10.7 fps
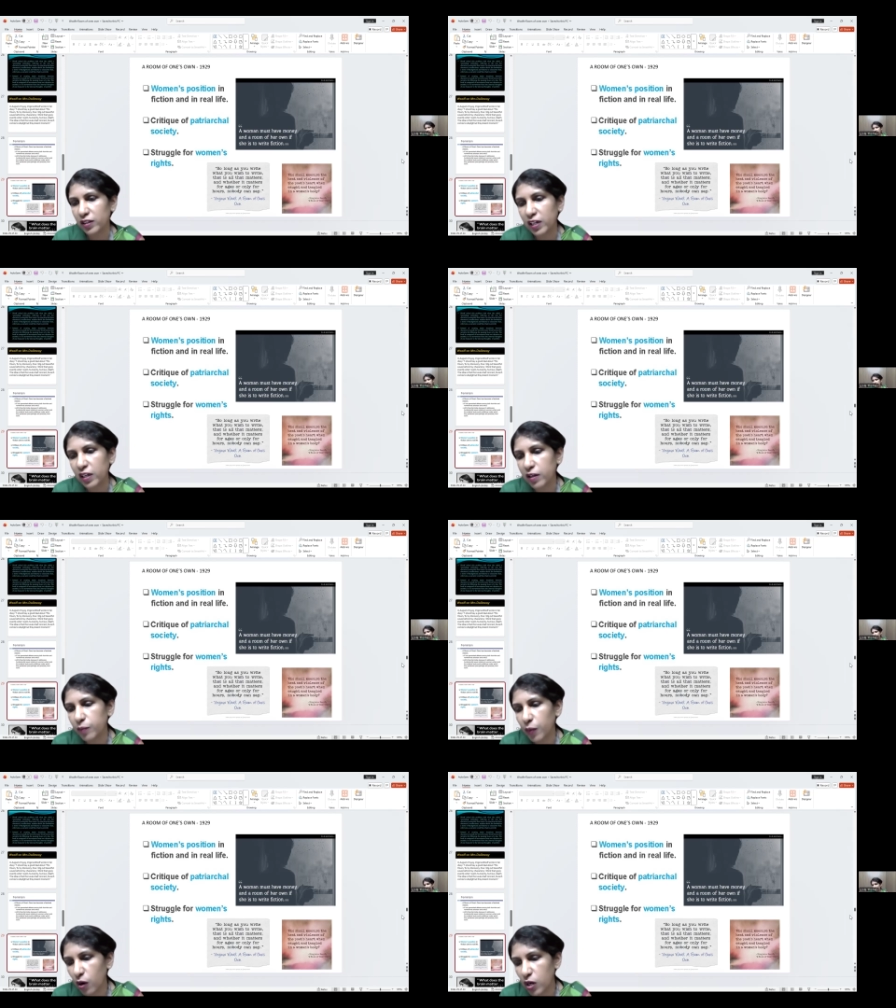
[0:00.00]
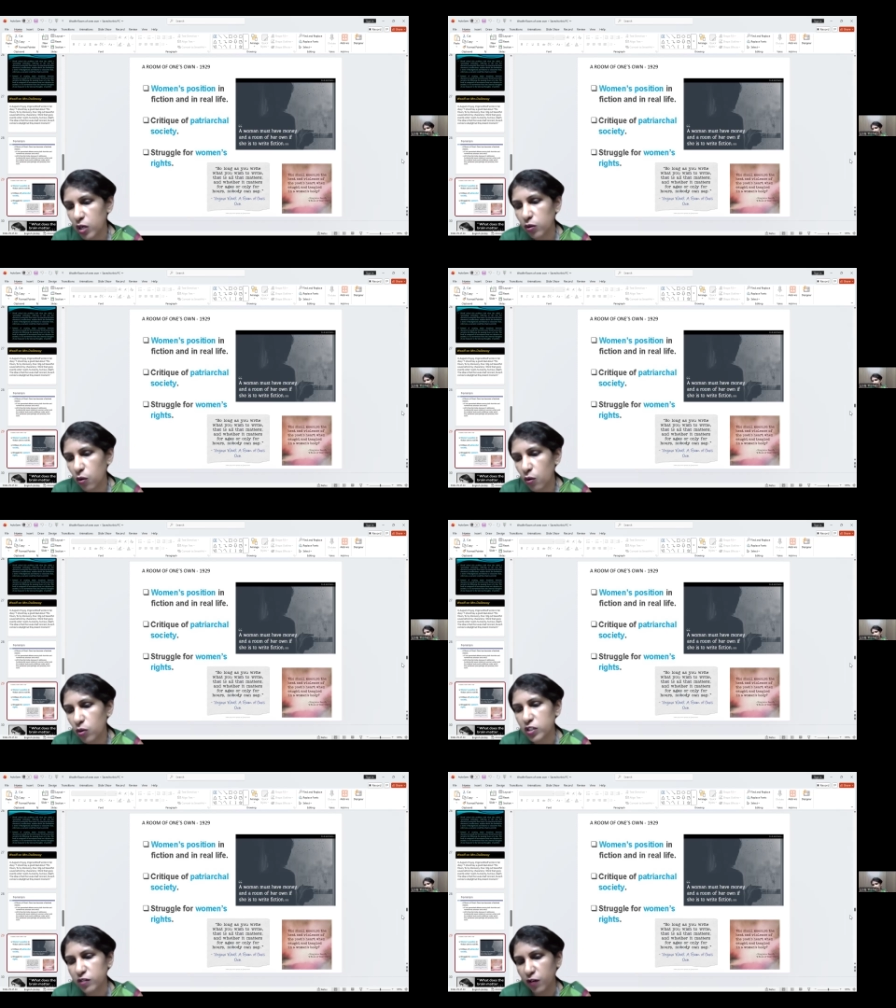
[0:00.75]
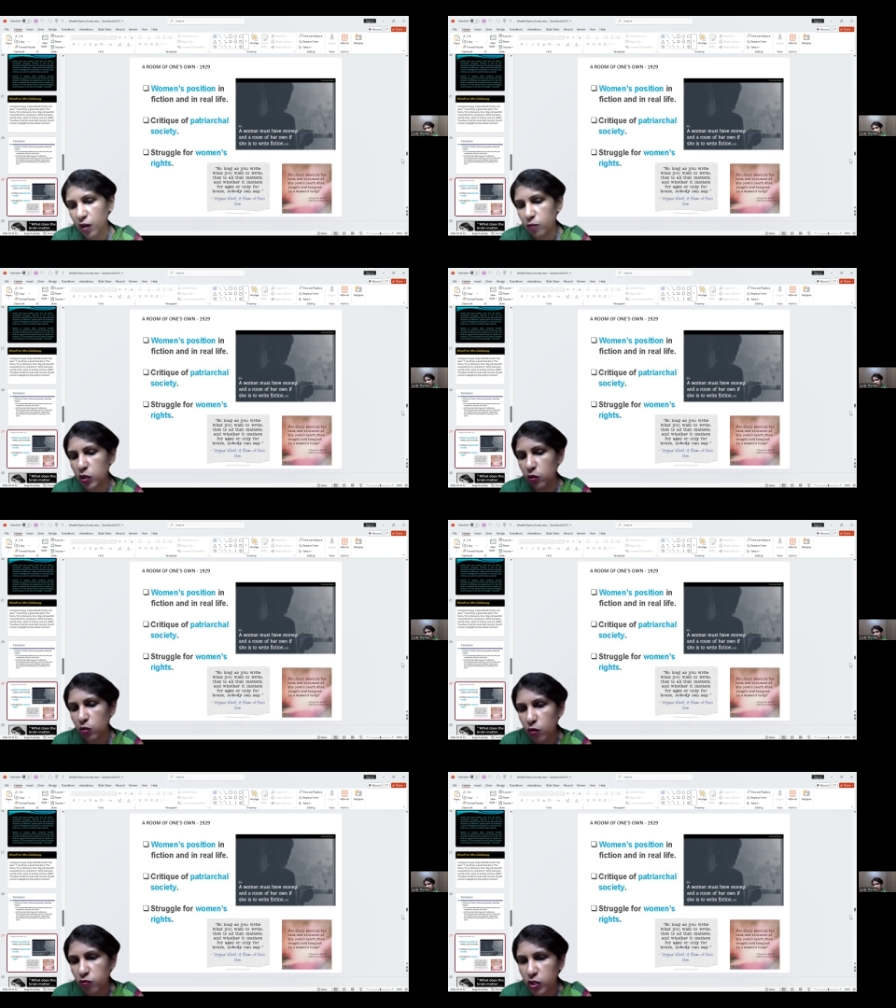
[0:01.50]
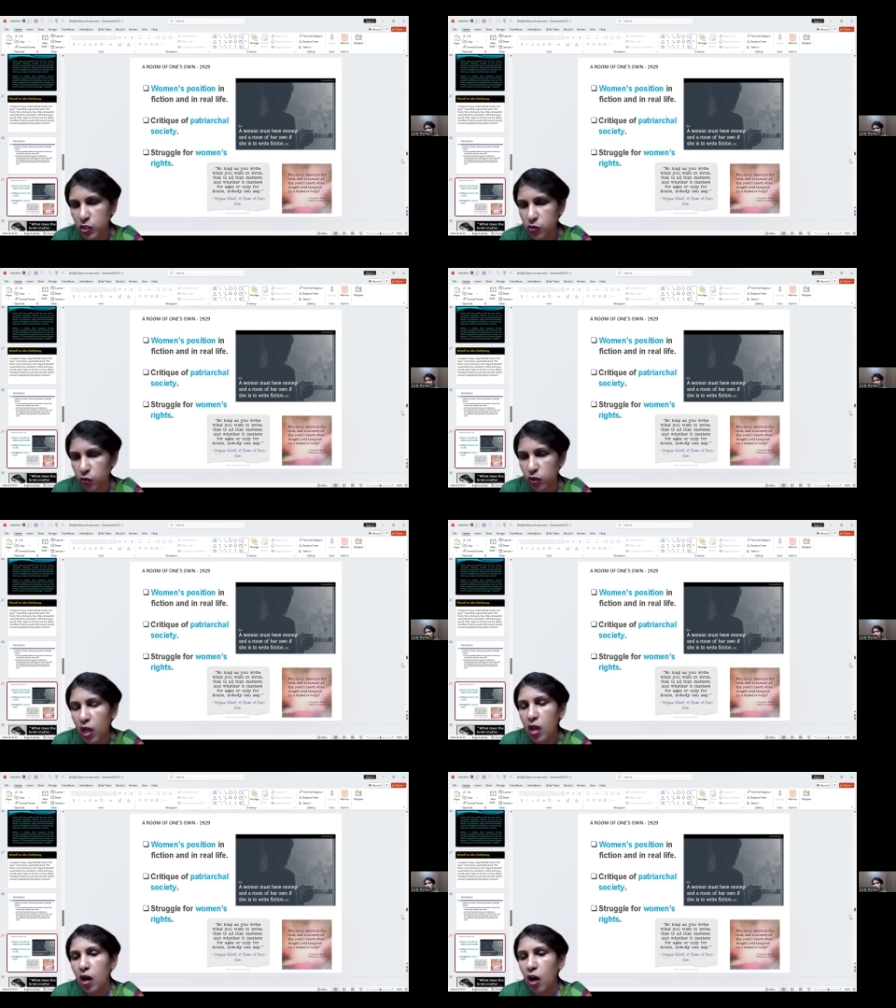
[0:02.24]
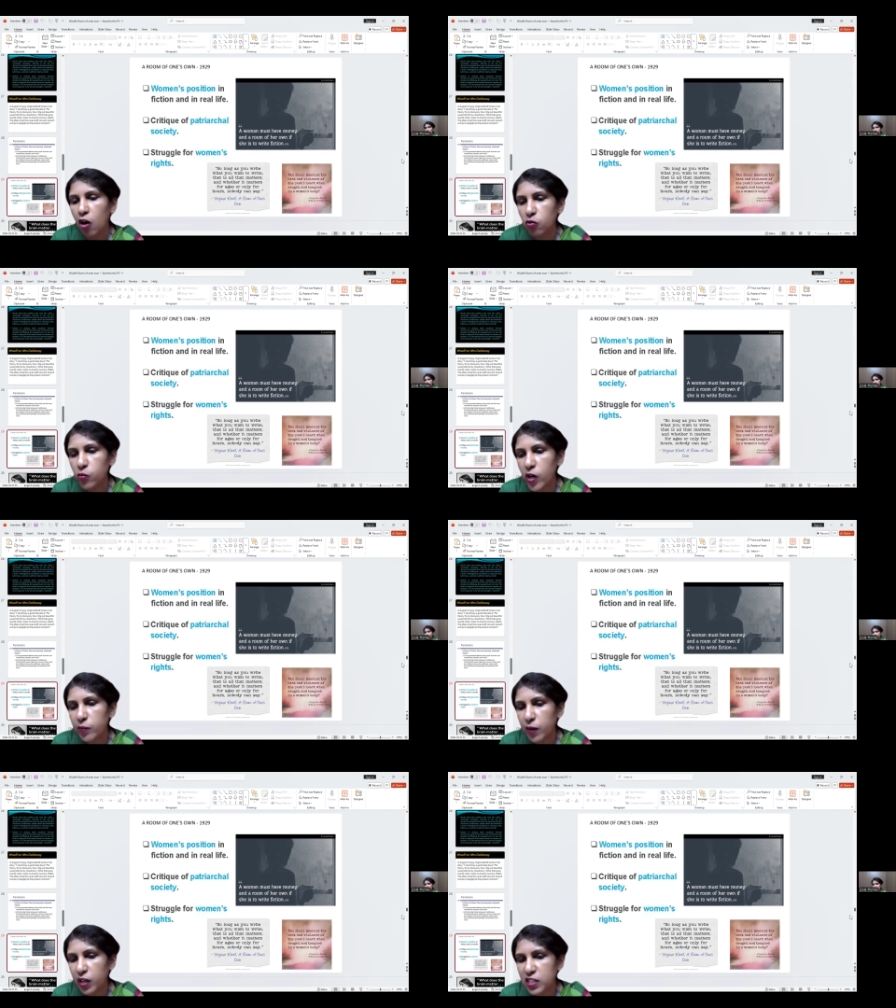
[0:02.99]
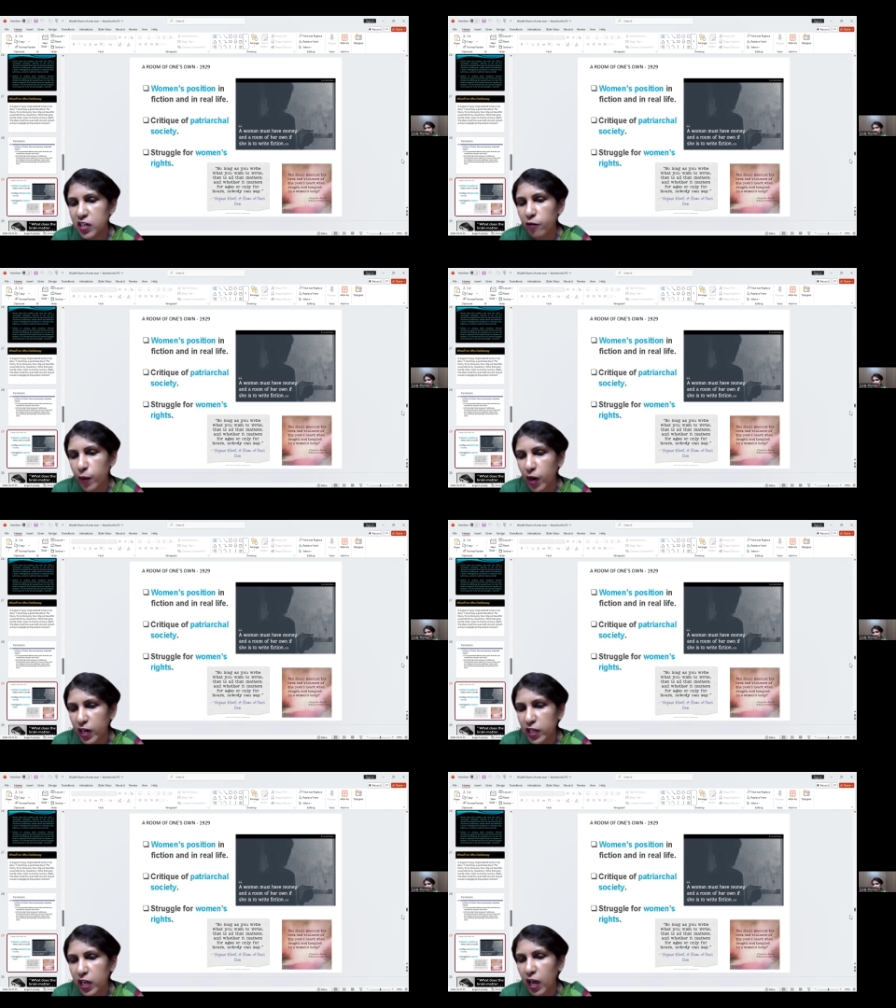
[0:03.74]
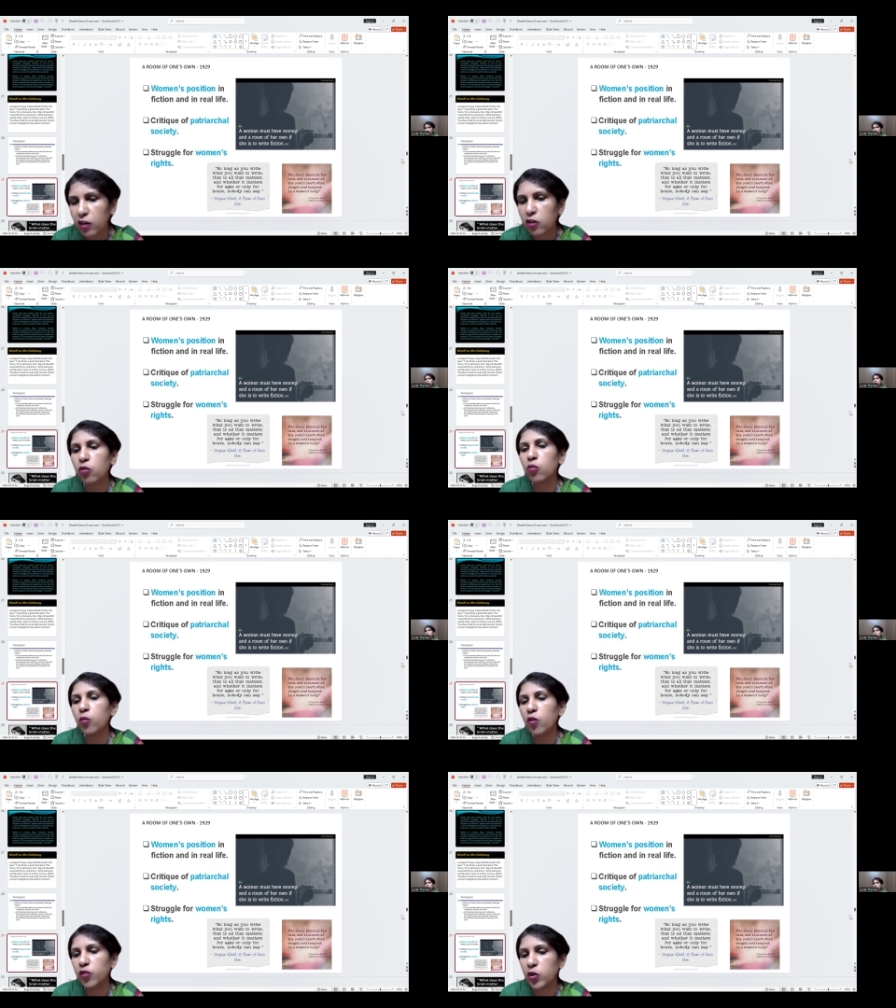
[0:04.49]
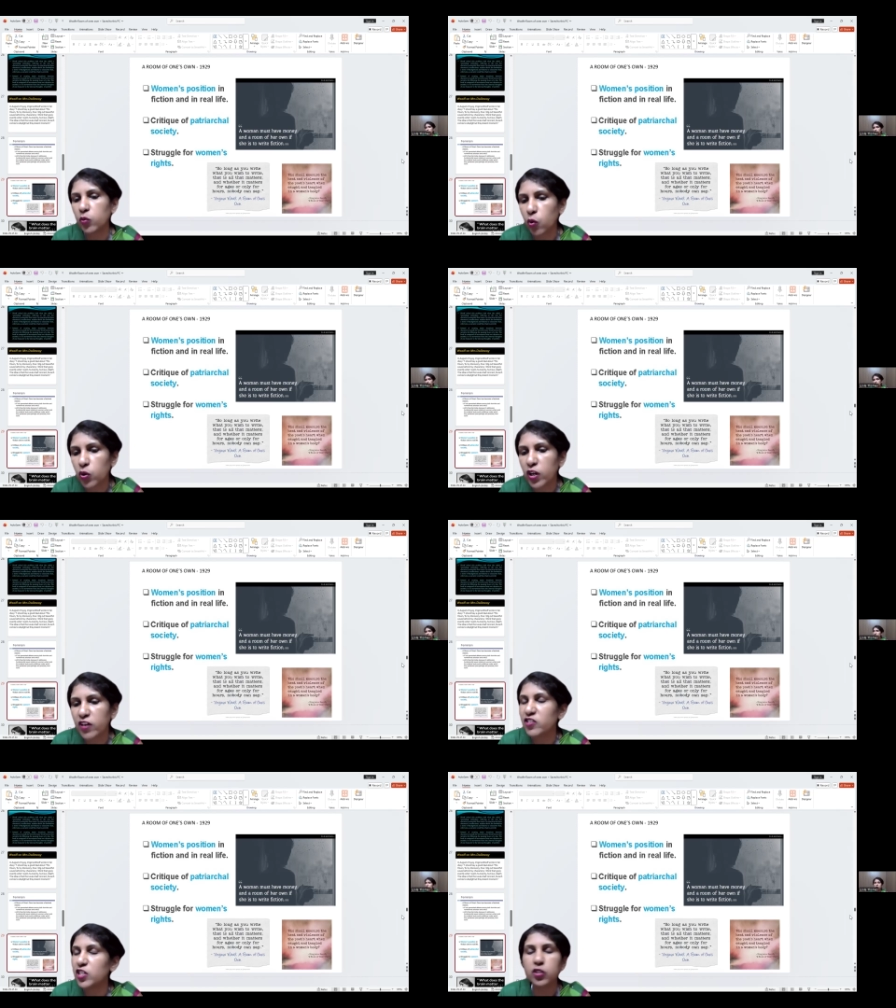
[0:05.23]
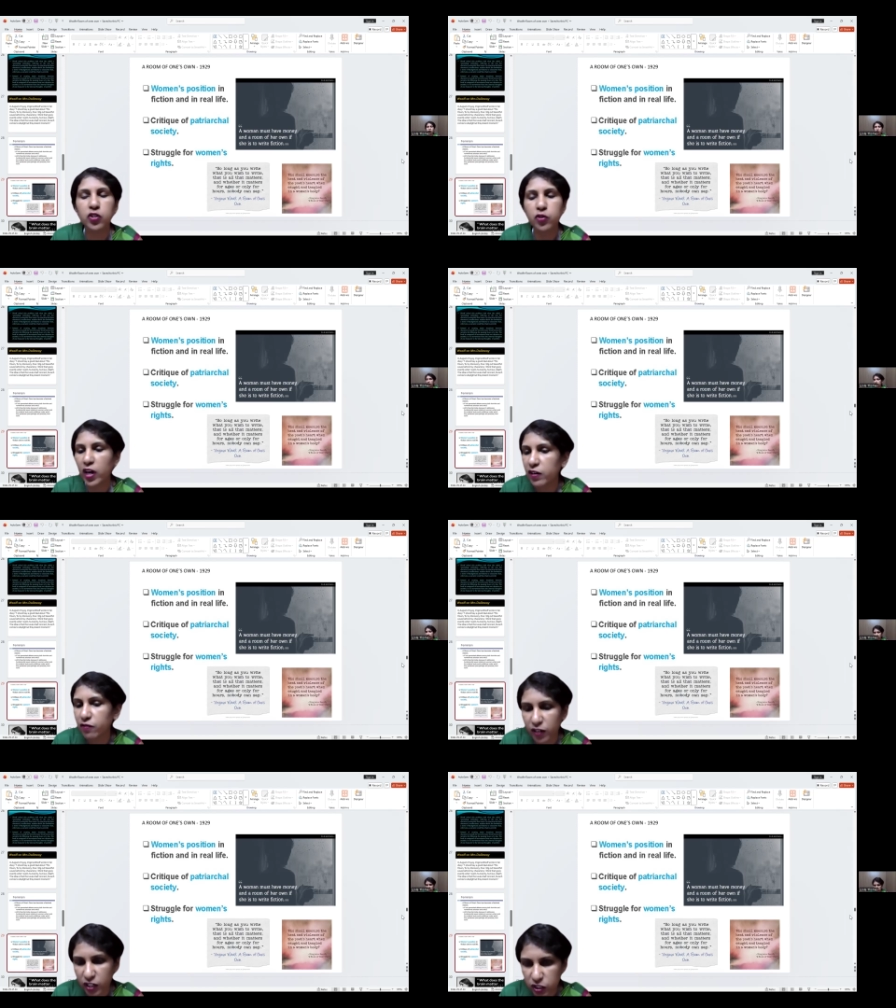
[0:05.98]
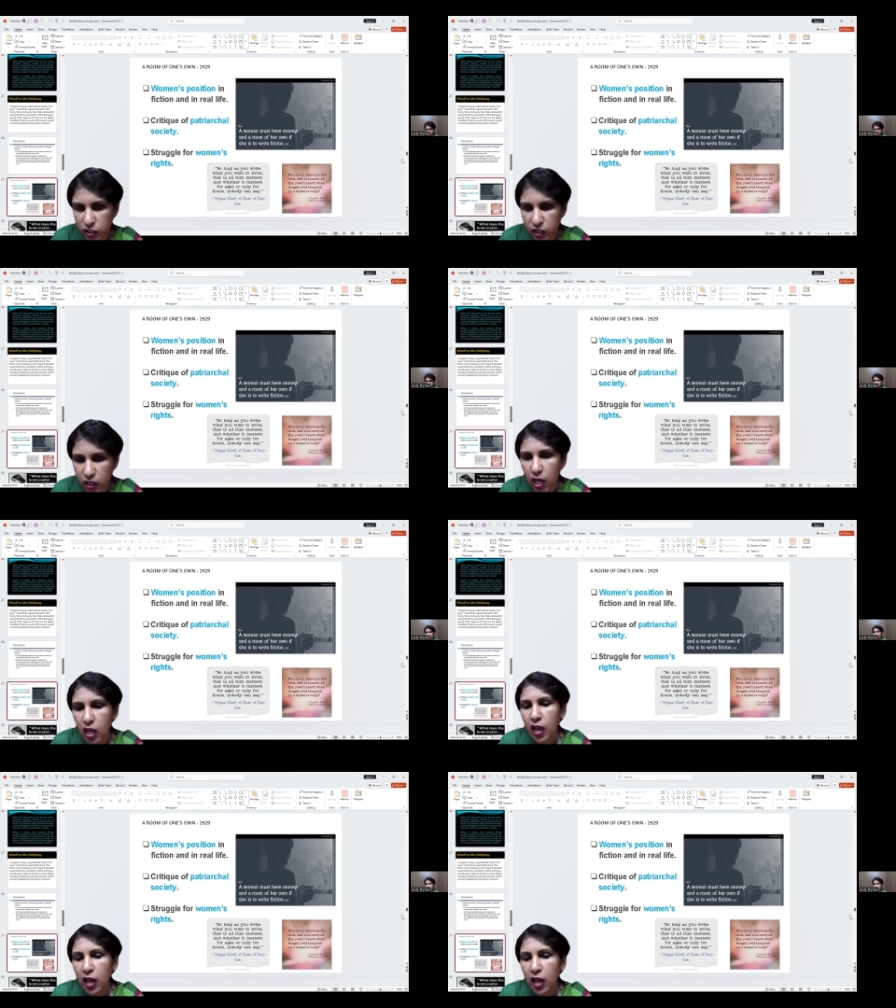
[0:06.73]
three important quotes from A Room of One's Own. A woman must have money and a room of her own if she is to write fiction.